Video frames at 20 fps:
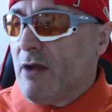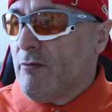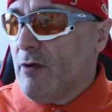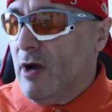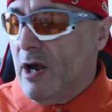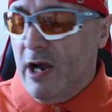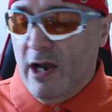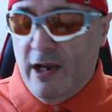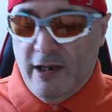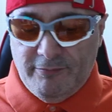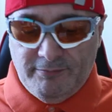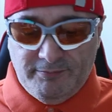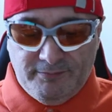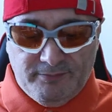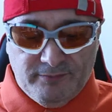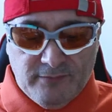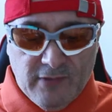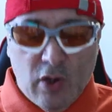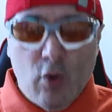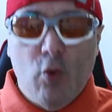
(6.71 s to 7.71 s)
Right,
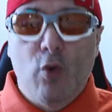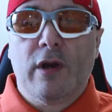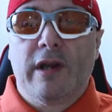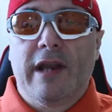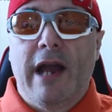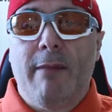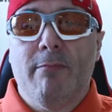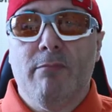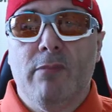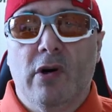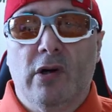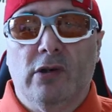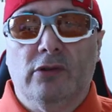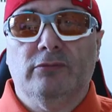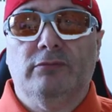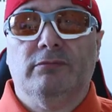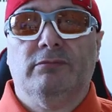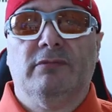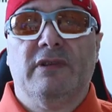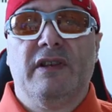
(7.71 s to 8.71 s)
Luke Campbell,
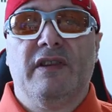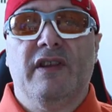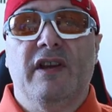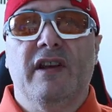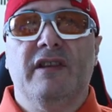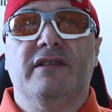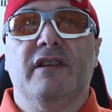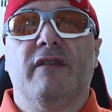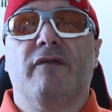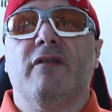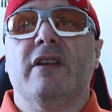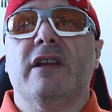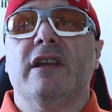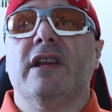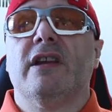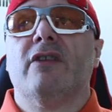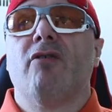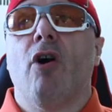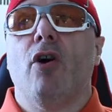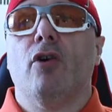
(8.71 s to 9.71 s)
33
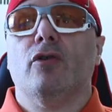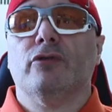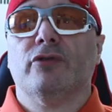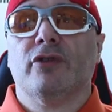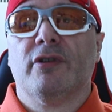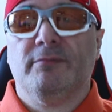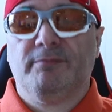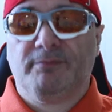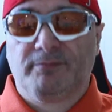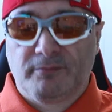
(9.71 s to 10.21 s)
year old.